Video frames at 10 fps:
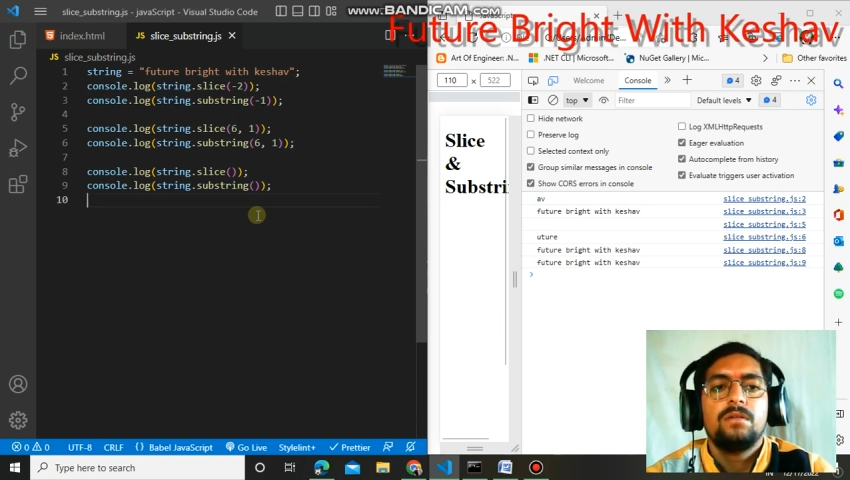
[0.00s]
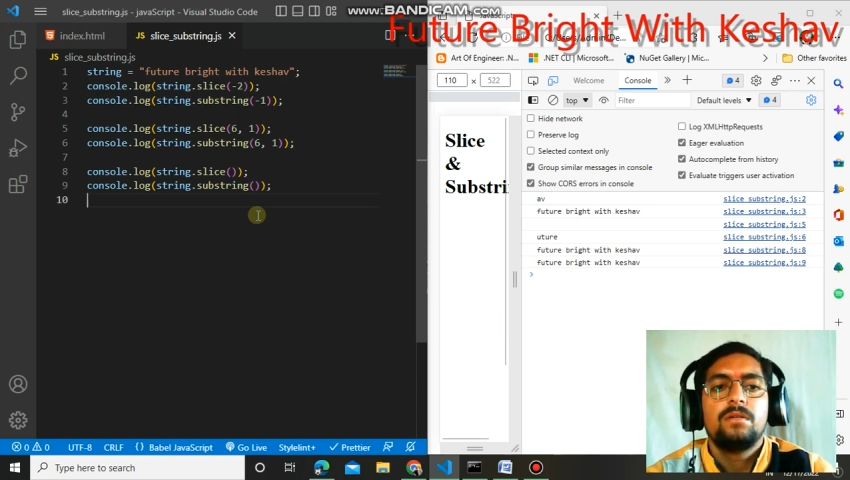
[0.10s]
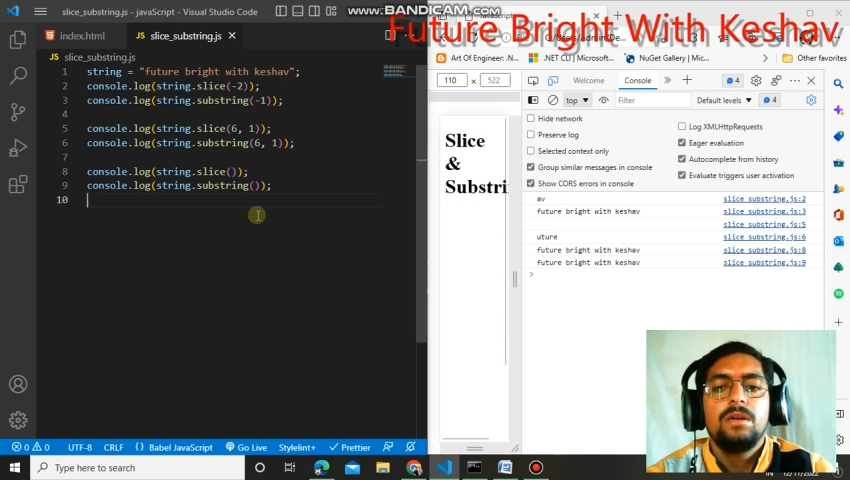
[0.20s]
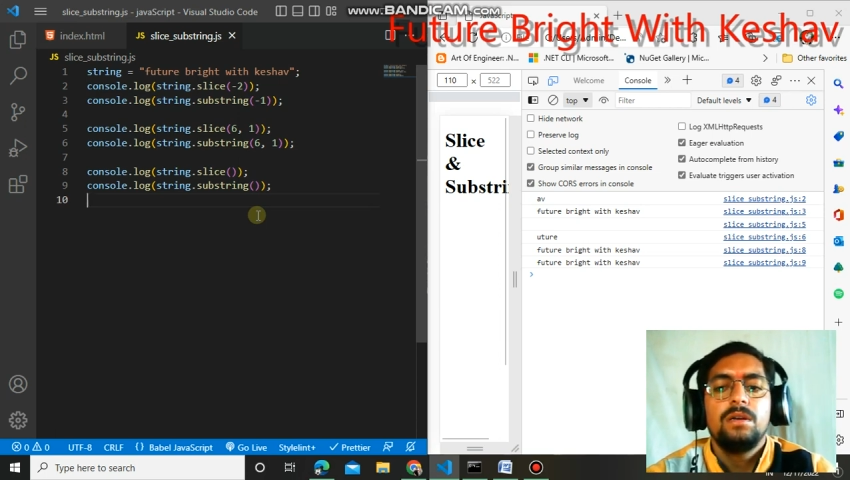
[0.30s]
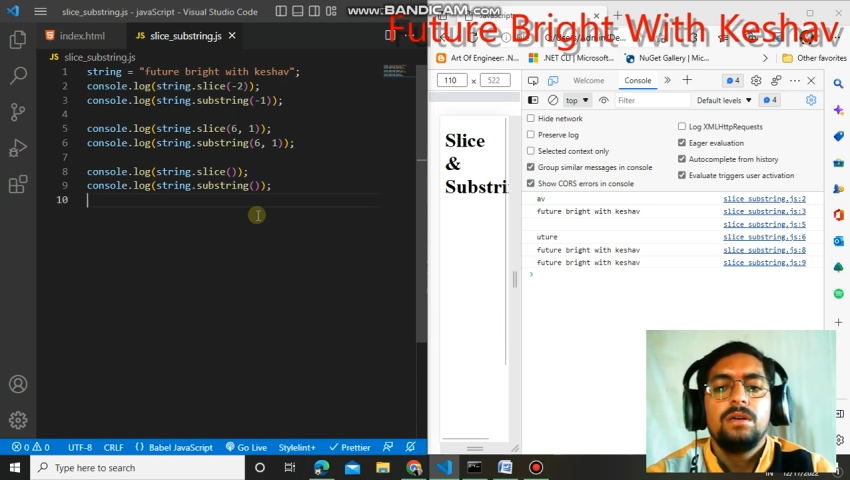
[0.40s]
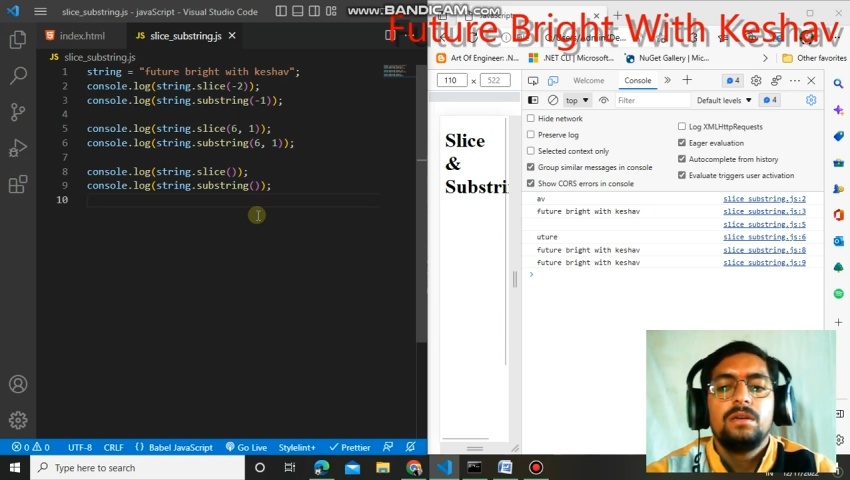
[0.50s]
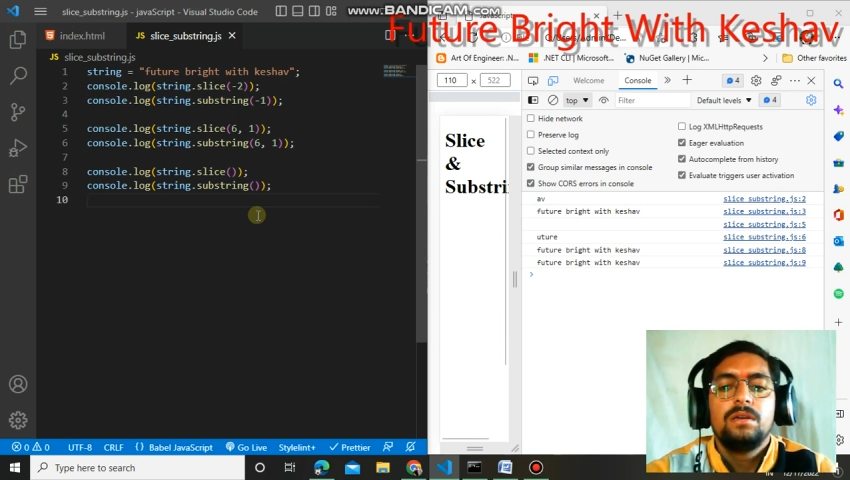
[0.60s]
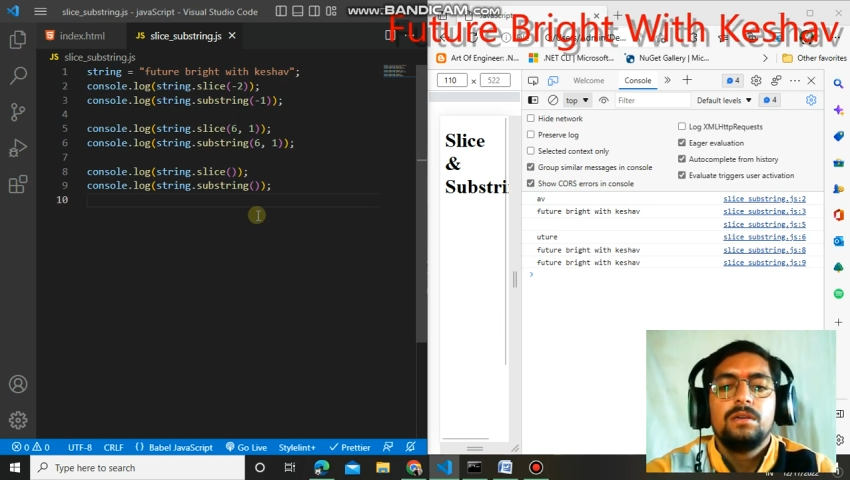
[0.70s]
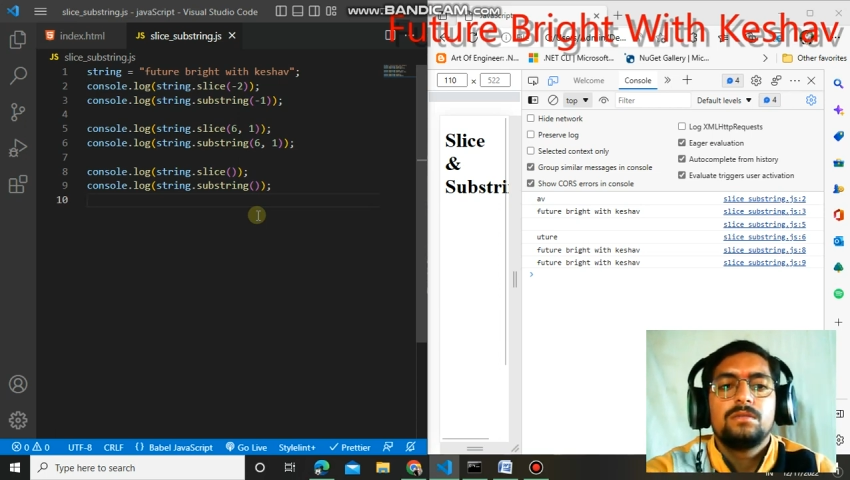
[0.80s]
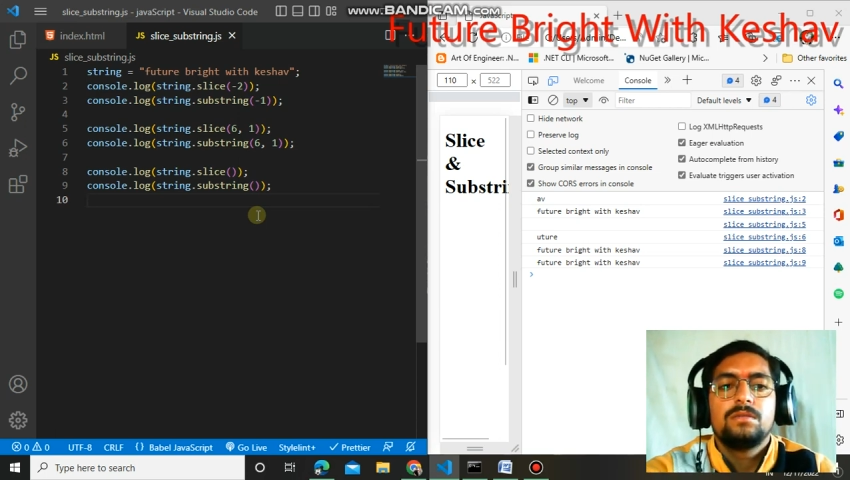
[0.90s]
Okay,
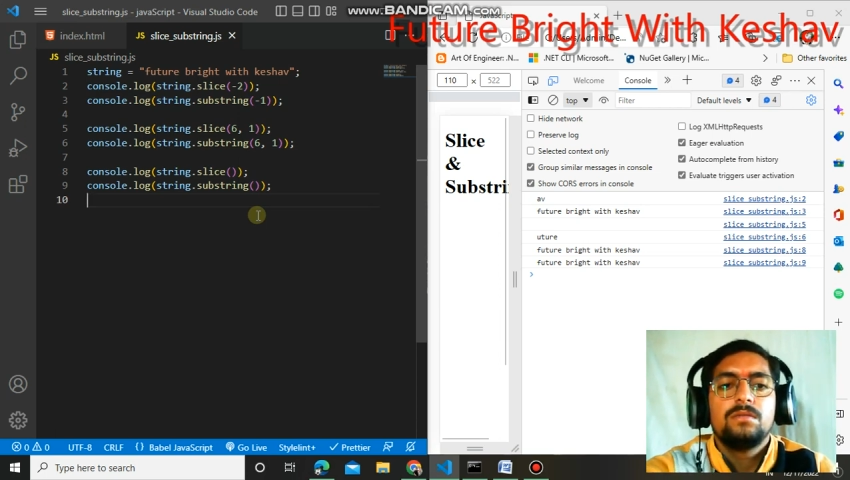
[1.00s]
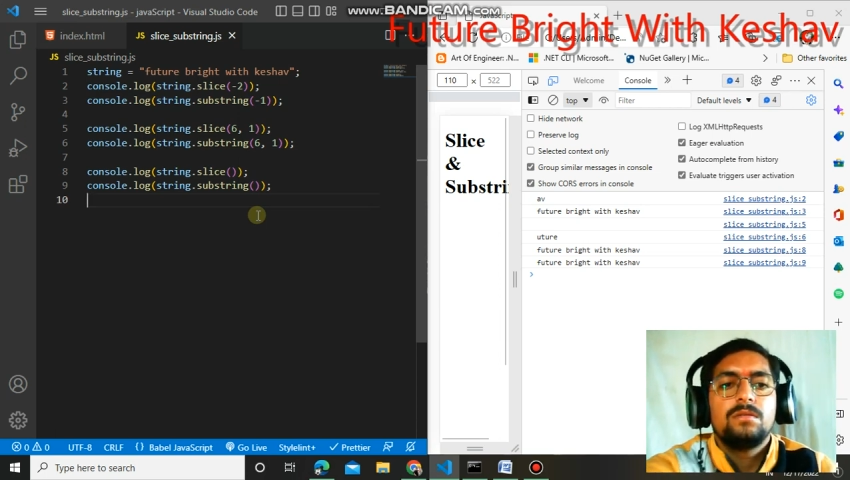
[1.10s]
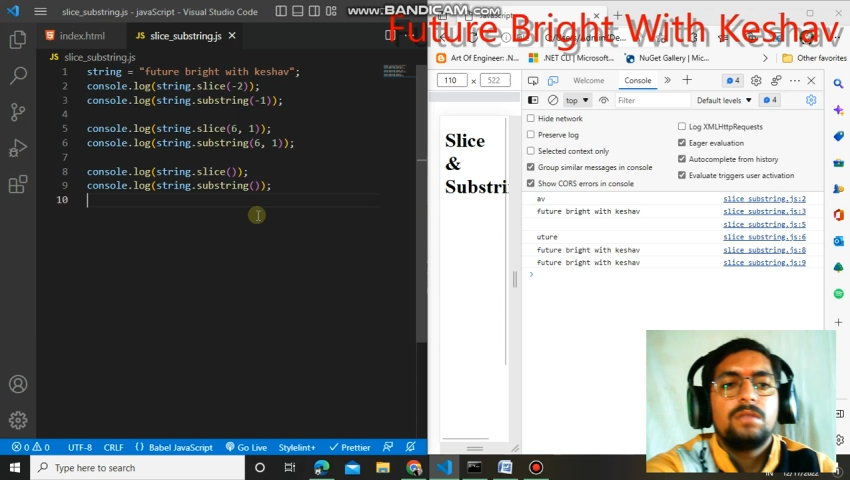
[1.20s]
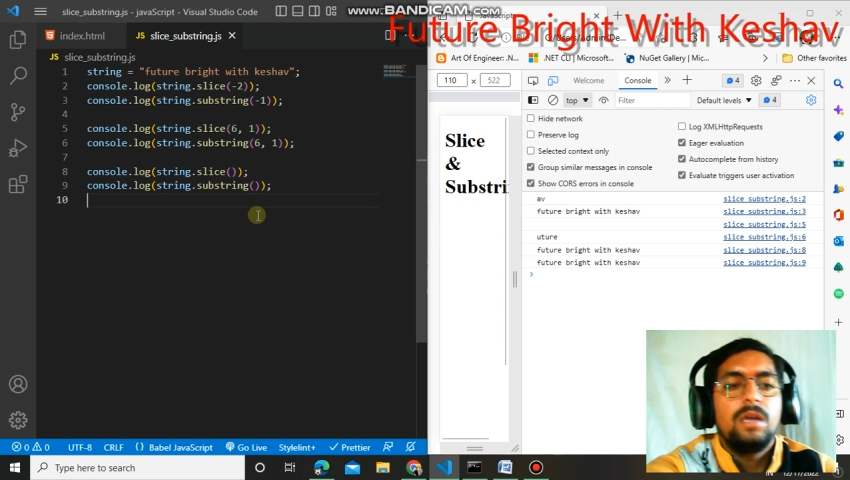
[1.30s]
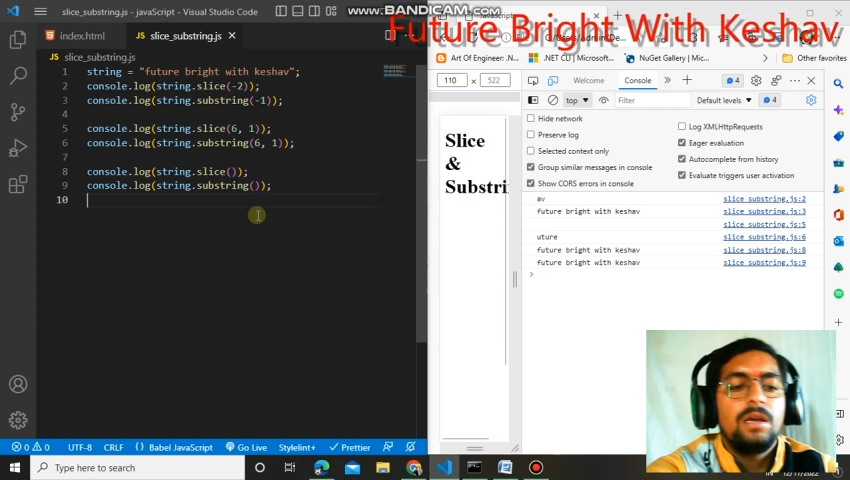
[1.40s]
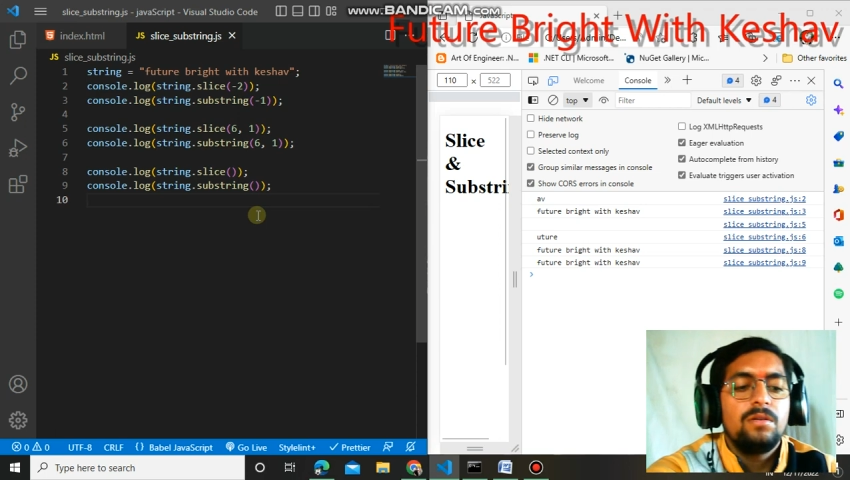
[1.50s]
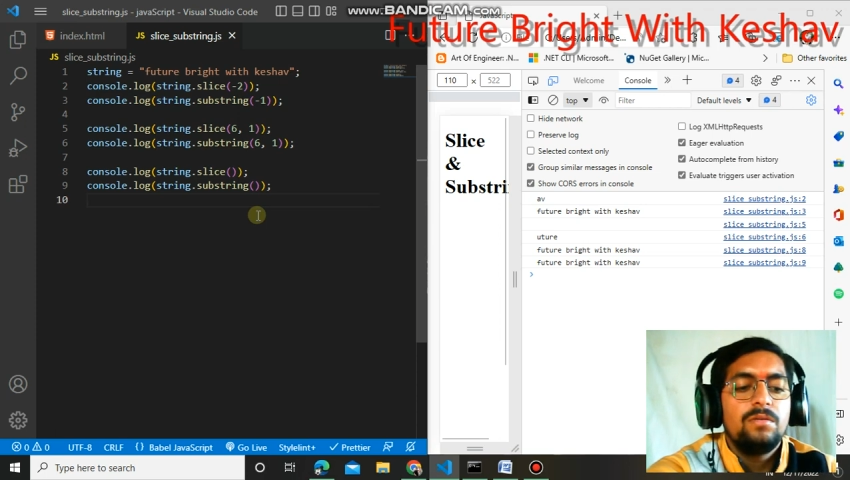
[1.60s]
so thank